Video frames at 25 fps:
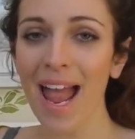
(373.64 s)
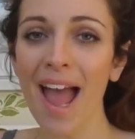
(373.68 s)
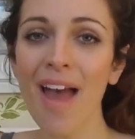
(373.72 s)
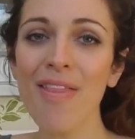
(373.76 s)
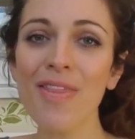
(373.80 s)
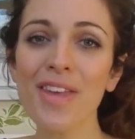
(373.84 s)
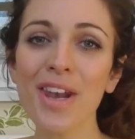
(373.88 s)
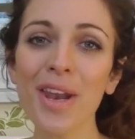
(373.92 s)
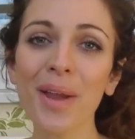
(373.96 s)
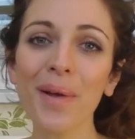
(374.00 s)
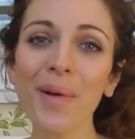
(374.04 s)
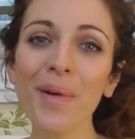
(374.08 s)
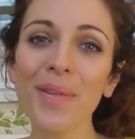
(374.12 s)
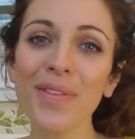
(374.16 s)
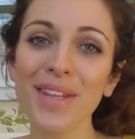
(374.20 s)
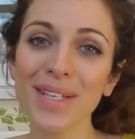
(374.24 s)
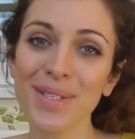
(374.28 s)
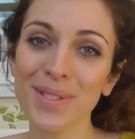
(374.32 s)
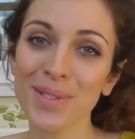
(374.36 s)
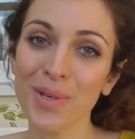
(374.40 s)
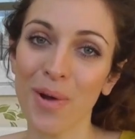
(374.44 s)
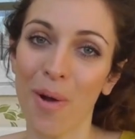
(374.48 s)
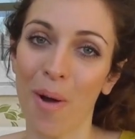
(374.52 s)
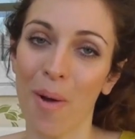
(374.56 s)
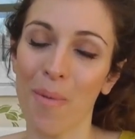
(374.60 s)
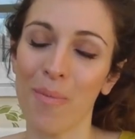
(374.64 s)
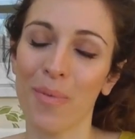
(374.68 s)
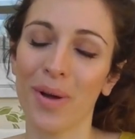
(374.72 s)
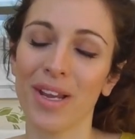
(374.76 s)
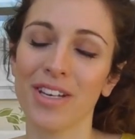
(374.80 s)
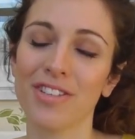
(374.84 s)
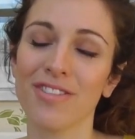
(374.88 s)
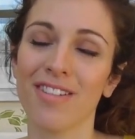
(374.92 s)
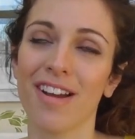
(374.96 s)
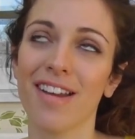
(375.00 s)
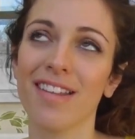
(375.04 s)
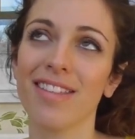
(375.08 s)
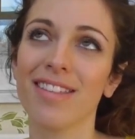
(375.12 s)
And then I got this top,
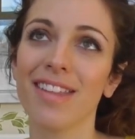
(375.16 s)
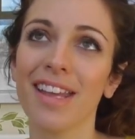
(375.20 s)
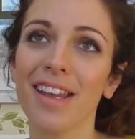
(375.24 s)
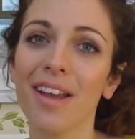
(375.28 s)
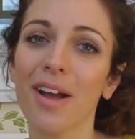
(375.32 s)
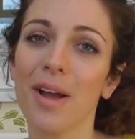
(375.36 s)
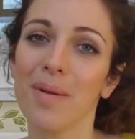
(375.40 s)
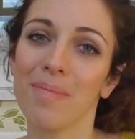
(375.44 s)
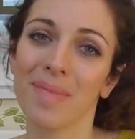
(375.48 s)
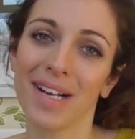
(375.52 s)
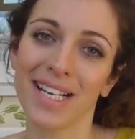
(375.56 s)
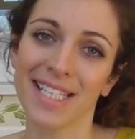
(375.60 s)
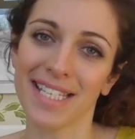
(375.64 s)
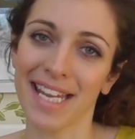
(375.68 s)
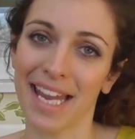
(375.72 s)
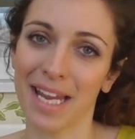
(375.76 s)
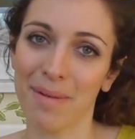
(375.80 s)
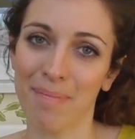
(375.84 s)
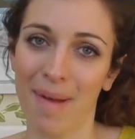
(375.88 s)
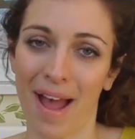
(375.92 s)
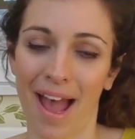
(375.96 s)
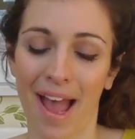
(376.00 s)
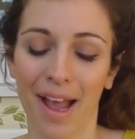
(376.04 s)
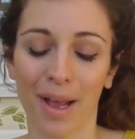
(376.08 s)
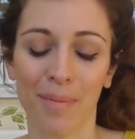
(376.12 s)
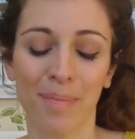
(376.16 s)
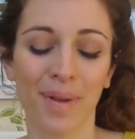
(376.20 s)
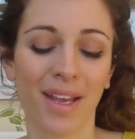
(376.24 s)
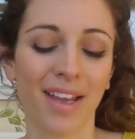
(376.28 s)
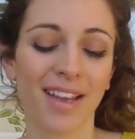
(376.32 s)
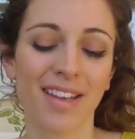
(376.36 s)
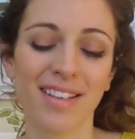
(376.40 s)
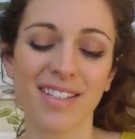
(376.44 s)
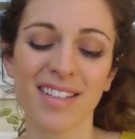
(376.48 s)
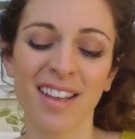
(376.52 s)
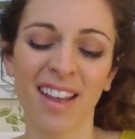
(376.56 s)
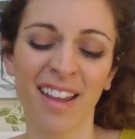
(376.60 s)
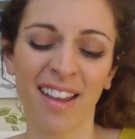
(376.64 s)
which I think I might take back
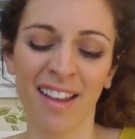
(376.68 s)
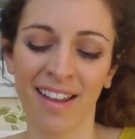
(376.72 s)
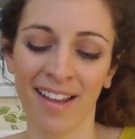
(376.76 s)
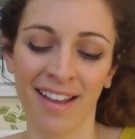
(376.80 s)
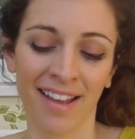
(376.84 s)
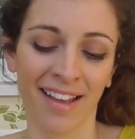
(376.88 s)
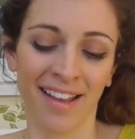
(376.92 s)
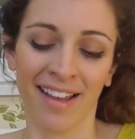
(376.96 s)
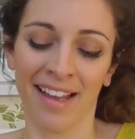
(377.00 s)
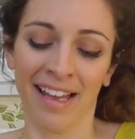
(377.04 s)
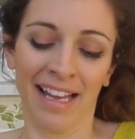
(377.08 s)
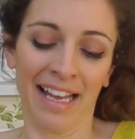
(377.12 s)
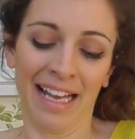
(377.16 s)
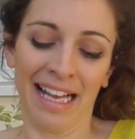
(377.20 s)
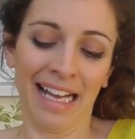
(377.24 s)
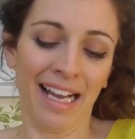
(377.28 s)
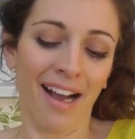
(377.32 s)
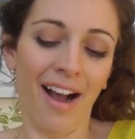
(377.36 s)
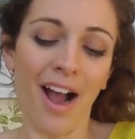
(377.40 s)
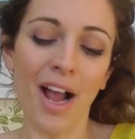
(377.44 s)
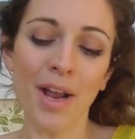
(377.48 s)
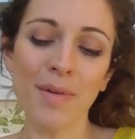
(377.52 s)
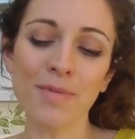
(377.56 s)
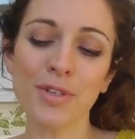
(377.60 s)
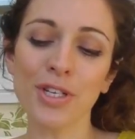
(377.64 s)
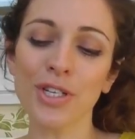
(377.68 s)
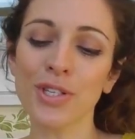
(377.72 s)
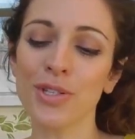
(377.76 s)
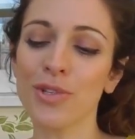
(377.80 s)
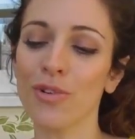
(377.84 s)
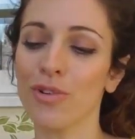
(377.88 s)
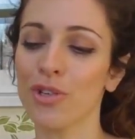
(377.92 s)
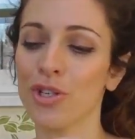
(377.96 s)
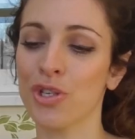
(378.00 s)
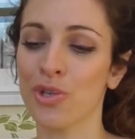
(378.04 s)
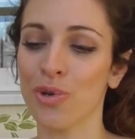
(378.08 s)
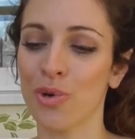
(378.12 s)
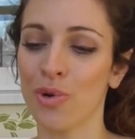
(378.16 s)
because I'm just
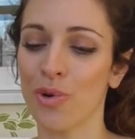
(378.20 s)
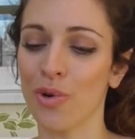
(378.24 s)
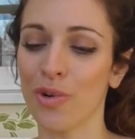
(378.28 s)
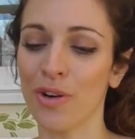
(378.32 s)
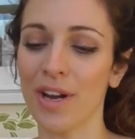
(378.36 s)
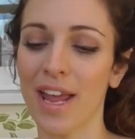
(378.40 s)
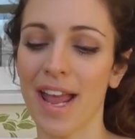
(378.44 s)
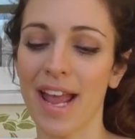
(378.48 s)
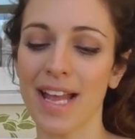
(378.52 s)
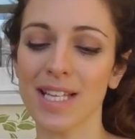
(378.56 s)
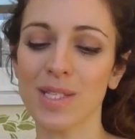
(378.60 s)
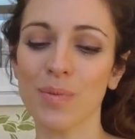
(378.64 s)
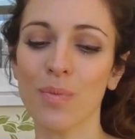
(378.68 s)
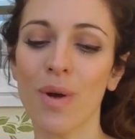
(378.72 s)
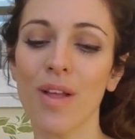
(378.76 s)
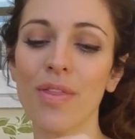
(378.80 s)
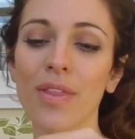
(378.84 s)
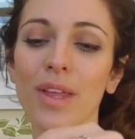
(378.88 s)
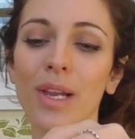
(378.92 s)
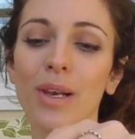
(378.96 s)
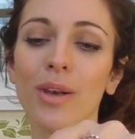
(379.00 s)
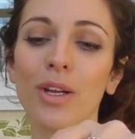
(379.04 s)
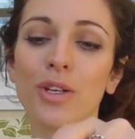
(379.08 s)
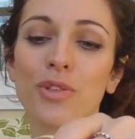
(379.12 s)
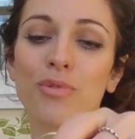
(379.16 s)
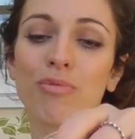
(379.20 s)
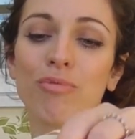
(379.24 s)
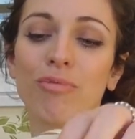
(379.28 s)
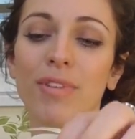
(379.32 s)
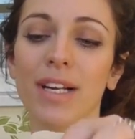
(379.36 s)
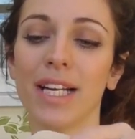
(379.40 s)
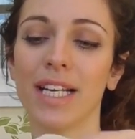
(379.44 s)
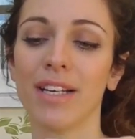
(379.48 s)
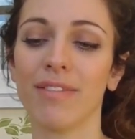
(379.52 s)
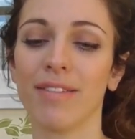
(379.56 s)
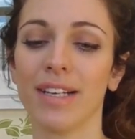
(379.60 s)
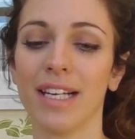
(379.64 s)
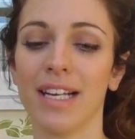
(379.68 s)
not sure on it. It's one that looked
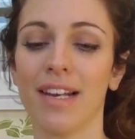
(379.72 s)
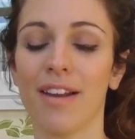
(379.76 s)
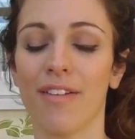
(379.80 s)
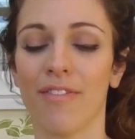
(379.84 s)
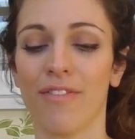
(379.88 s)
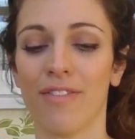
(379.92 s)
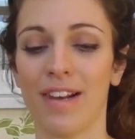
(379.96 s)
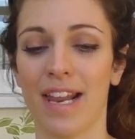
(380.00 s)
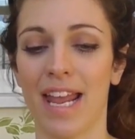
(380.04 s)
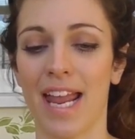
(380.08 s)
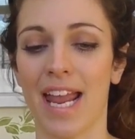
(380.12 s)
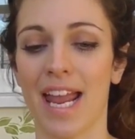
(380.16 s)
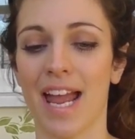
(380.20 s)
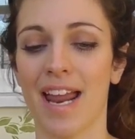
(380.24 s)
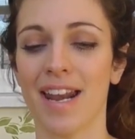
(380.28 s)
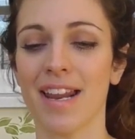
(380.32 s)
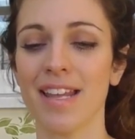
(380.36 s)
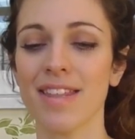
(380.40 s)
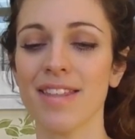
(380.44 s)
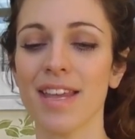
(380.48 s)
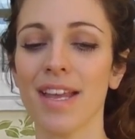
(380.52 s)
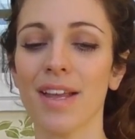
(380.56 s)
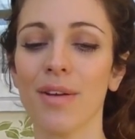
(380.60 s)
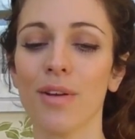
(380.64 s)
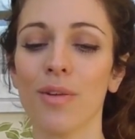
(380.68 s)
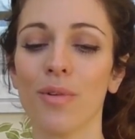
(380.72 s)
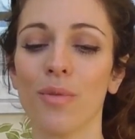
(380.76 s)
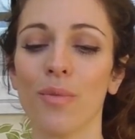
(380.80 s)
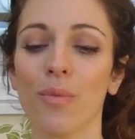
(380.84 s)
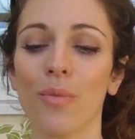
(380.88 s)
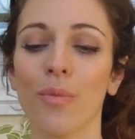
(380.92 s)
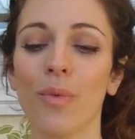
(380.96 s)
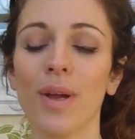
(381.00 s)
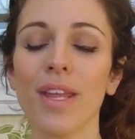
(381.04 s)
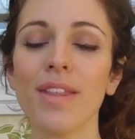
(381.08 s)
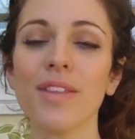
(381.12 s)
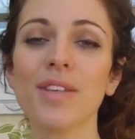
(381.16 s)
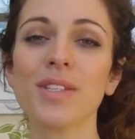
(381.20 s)
really, really lovely. And I think
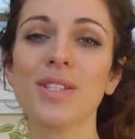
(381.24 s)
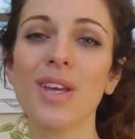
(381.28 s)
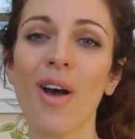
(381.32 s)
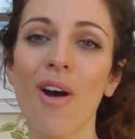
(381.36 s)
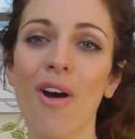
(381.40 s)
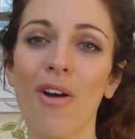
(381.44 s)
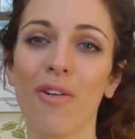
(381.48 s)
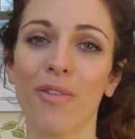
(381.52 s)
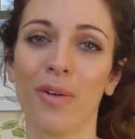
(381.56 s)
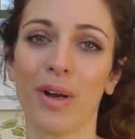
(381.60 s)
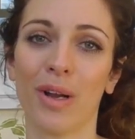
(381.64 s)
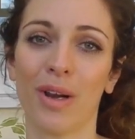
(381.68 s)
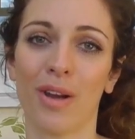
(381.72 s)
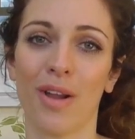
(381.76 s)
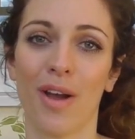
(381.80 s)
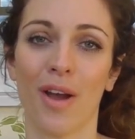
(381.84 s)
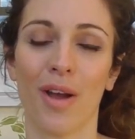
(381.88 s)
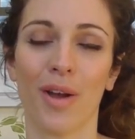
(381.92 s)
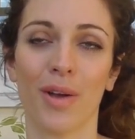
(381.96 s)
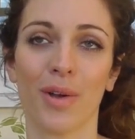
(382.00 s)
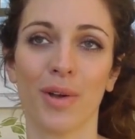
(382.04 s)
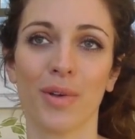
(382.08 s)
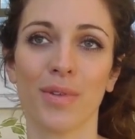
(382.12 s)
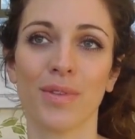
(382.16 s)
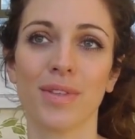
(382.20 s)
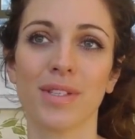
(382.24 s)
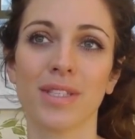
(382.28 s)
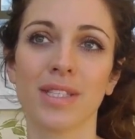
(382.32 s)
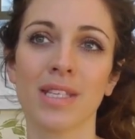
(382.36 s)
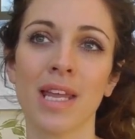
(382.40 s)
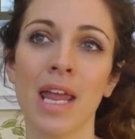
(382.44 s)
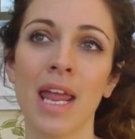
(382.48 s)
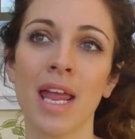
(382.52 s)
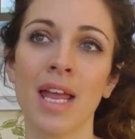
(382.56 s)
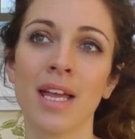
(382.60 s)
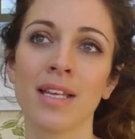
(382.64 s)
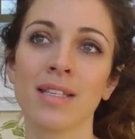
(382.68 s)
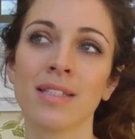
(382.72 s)
with Zara
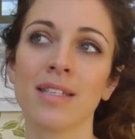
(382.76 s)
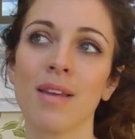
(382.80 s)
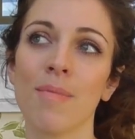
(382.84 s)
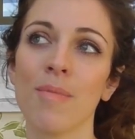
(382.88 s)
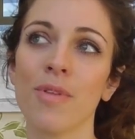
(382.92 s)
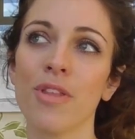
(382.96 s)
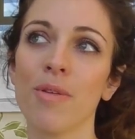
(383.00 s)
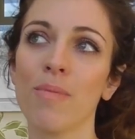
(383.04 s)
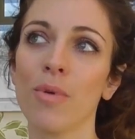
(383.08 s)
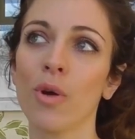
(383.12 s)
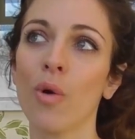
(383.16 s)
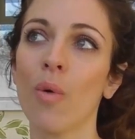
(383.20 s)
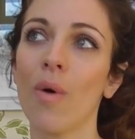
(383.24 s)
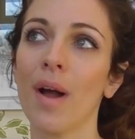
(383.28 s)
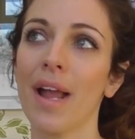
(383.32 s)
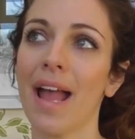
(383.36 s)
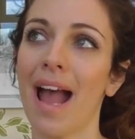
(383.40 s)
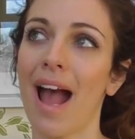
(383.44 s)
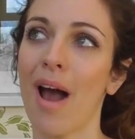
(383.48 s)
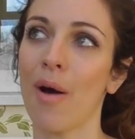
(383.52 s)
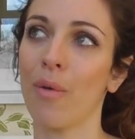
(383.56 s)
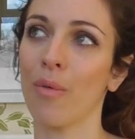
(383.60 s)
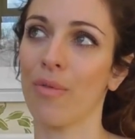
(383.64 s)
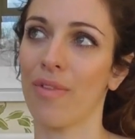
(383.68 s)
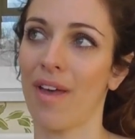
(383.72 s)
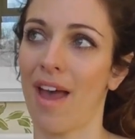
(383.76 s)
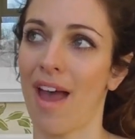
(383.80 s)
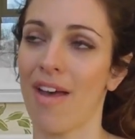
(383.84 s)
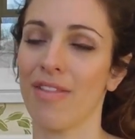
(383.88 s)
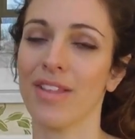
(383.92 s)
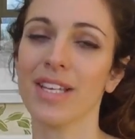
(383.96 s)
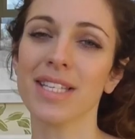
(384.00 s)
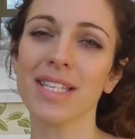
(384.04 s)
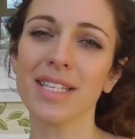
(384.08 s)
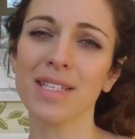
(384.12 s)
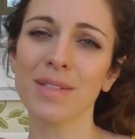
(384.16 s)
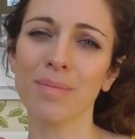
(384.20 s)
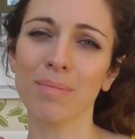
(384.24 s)
clothes, some of them are quite out there.
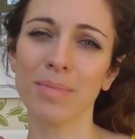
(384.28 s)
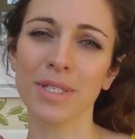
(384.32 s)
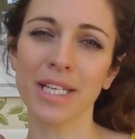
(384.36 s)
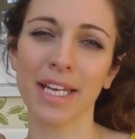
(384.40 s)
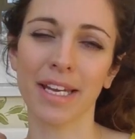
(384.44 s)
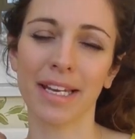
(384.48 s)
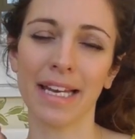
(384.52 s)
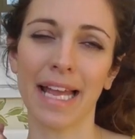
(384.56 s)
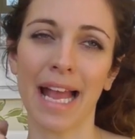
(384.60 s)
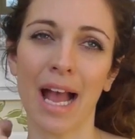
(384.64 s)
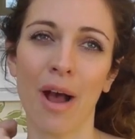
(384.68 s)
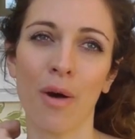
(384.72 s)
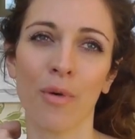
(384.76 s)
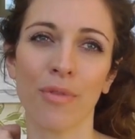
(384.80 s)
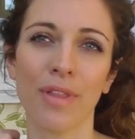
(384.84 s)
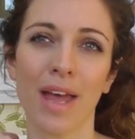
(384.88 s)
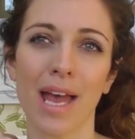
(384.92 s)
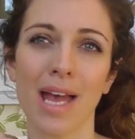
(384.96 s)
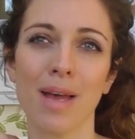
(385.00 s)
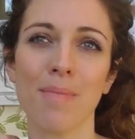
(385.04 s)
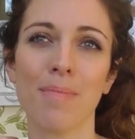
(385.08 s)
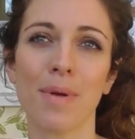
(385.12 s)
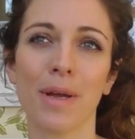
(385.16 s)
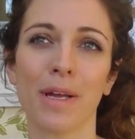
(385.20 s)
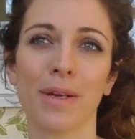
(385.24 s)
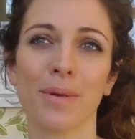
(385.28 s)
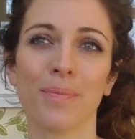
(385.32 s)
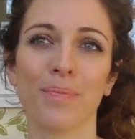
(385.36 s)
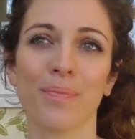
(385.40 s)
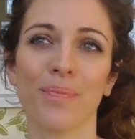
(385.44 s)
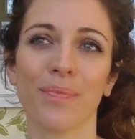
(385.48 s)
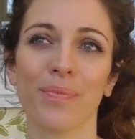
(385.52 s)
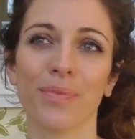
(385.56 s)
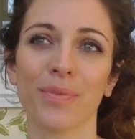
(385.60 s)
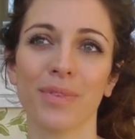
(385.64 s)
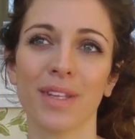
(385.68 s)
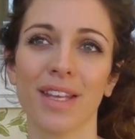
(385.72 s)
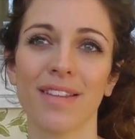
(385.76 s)
This isn't particularly out there, but
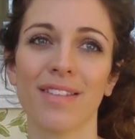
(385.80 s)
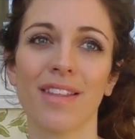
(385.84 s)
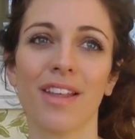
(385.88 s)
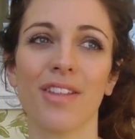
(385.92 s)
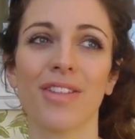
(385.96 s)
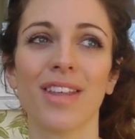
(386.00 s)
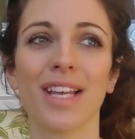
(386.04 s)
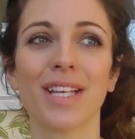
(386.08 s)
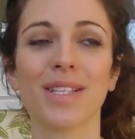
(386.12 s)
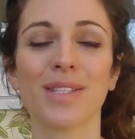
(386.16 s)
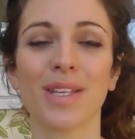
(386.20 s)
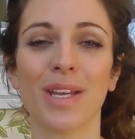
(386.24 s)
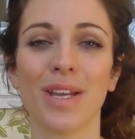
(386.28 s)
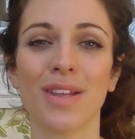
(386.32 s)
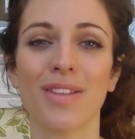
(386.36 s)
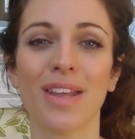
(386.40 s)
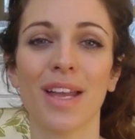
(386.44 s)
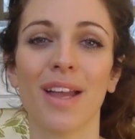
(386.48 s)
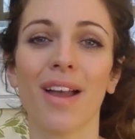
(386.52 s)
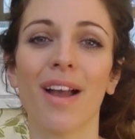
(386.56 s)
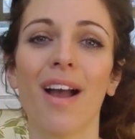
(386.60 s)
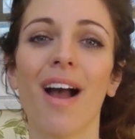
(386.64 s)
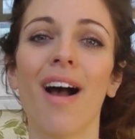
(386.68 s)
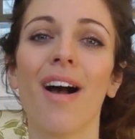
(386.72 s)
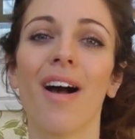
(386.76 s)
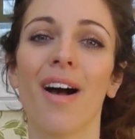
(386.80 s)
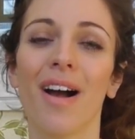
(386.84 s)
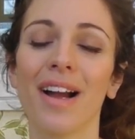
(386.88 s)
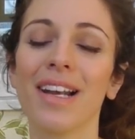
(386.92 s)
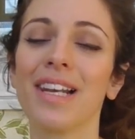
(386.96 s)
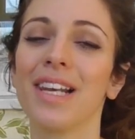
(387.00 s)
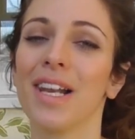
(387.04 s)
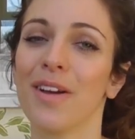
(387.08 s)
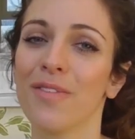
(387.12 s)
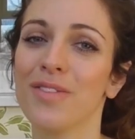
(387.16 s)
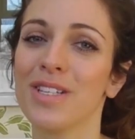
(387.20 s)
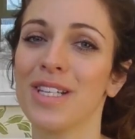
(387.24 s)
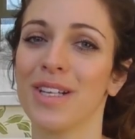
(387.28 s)
they're things that you think, I'd
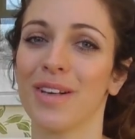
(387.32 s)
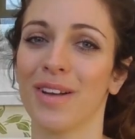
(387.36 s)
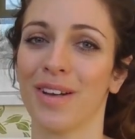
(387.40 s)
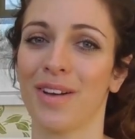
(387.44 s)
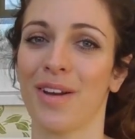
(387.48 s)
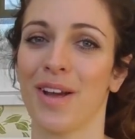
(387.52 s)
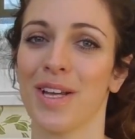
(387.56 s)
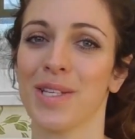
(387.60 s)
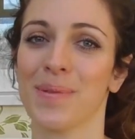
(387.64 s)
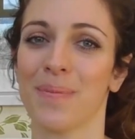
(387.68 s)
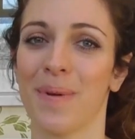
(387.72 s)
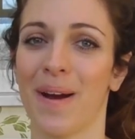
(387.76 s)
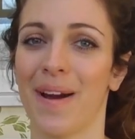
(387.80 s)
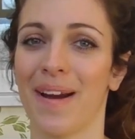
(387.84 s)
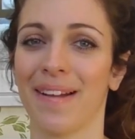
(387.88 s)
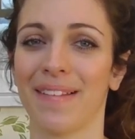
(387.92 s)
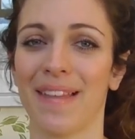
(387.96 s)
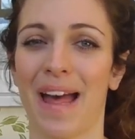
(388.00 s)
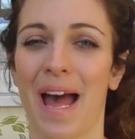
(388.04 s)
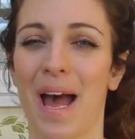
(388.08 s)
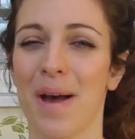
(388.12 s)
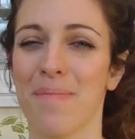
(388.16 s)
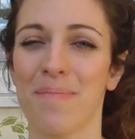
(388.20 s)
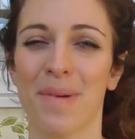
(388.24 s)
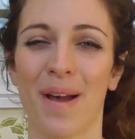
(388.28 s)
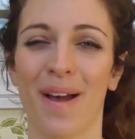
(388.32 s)
love to look nice wearing that.